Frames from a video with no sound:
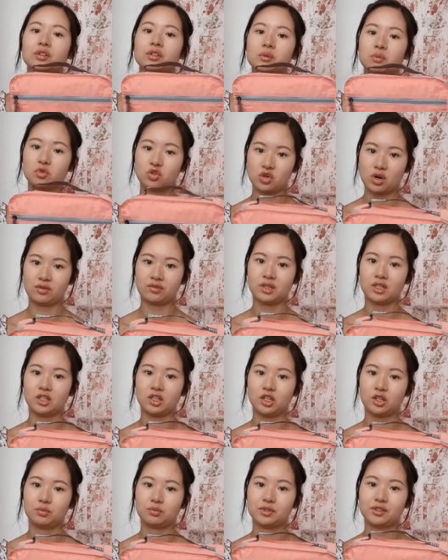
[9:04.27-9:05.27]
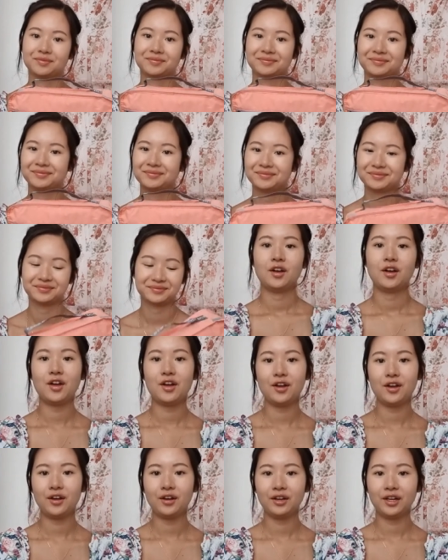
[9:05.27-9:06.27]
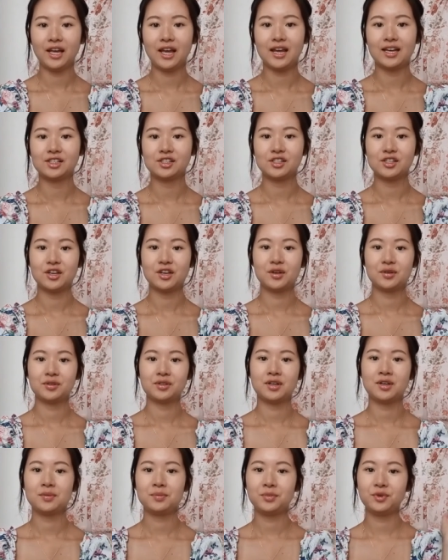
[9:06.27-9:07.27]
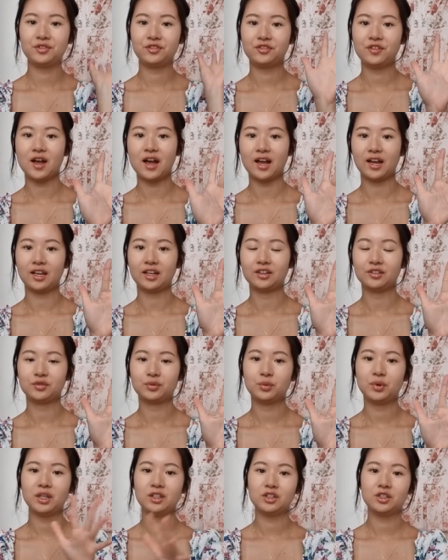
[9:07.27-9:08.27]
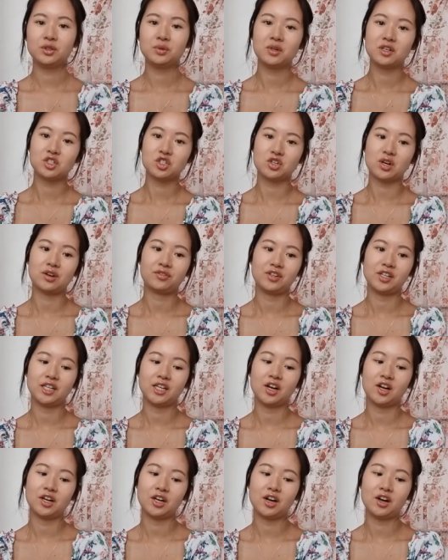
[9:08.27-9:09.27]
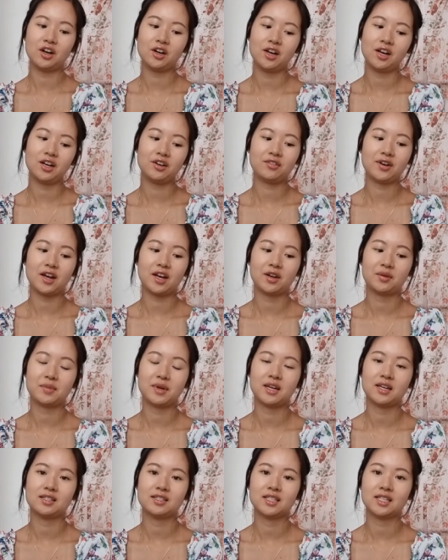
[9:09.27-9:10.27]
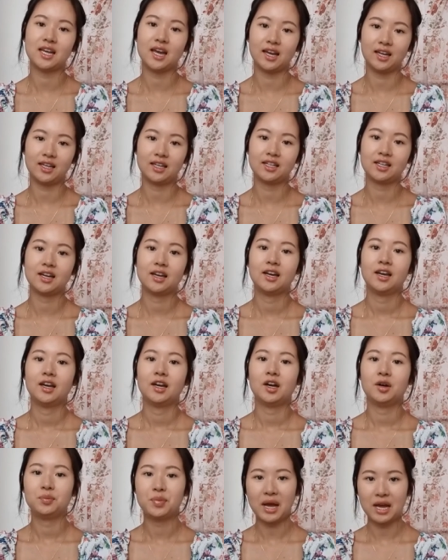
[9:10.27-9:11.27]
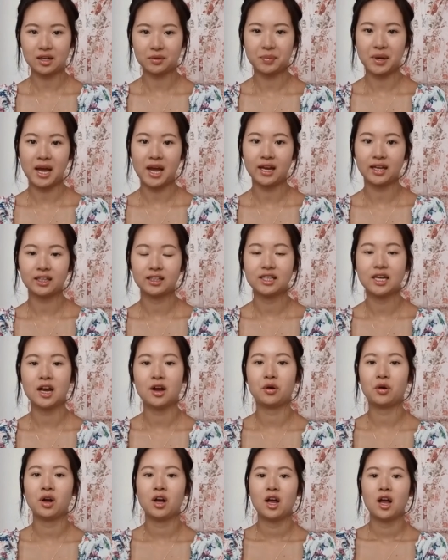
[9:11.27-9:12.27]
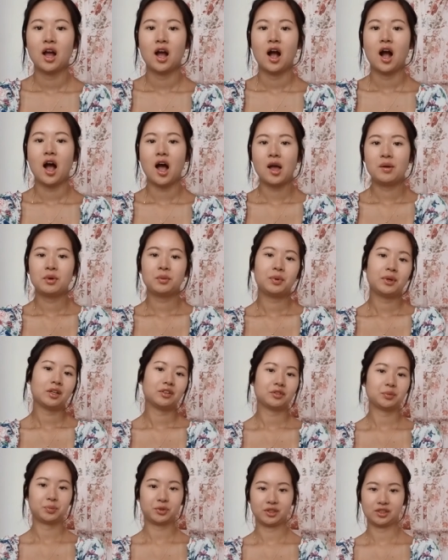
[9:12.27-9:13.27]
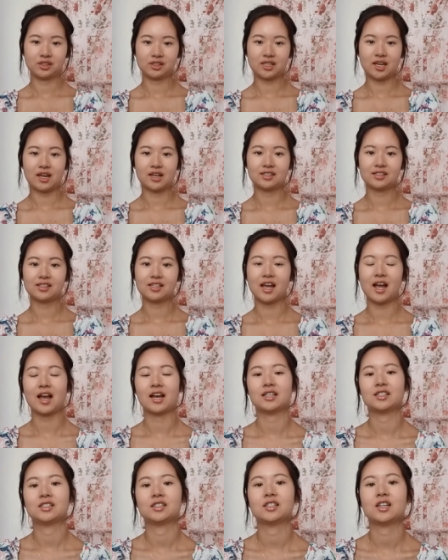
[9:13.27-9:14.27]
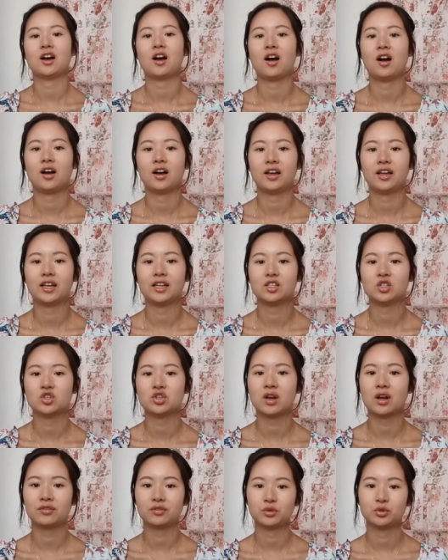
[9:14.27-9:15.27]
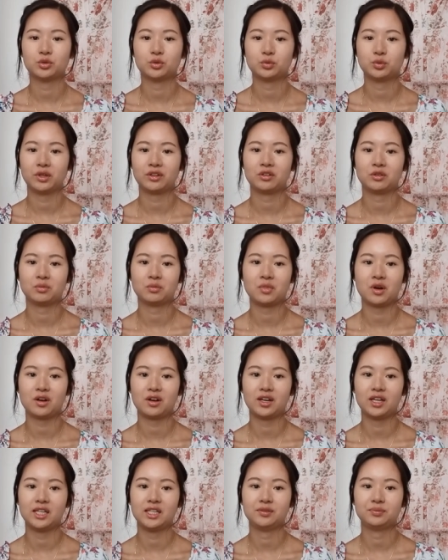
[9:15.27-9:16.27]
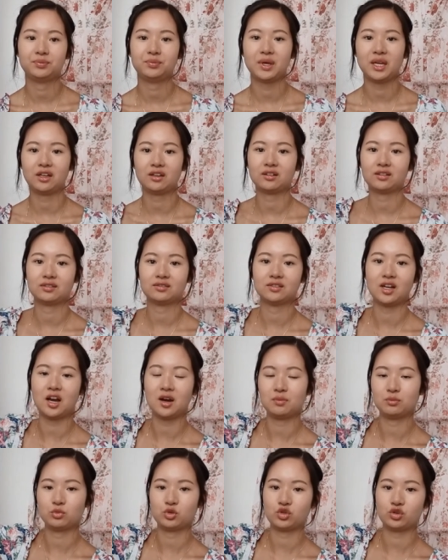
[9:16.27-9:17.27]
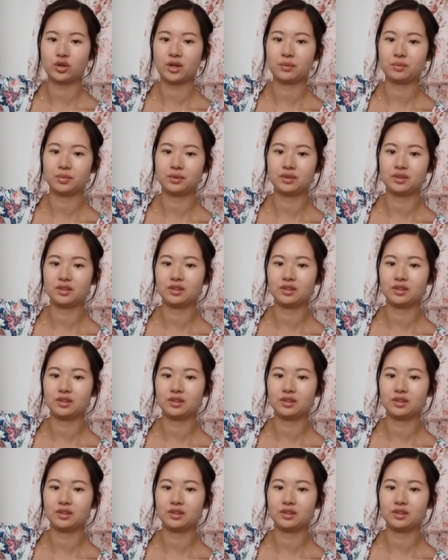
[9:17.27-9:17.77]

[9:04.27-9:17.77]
some traveling cubes. Okay, so number five, when you are traveling, I highly recommend getting a backpack. Now, I'm a bit of a princess and I traveled with my big um, trip